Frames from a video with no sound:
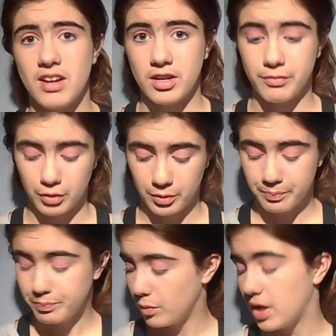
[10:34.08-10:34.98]
ran out of
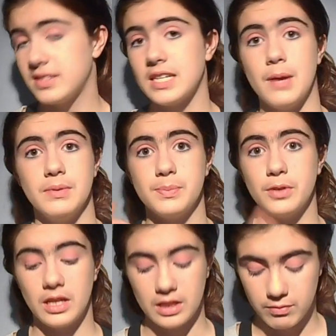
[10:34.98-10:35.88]
room whilst I was
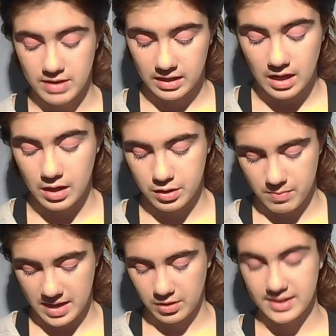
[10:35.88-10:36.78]
putting the red colour
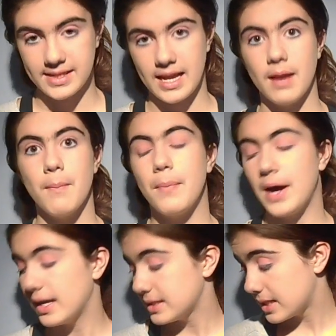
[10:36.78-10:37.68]
through my crease again,
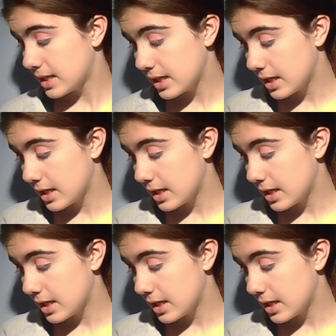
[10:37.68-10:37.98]
but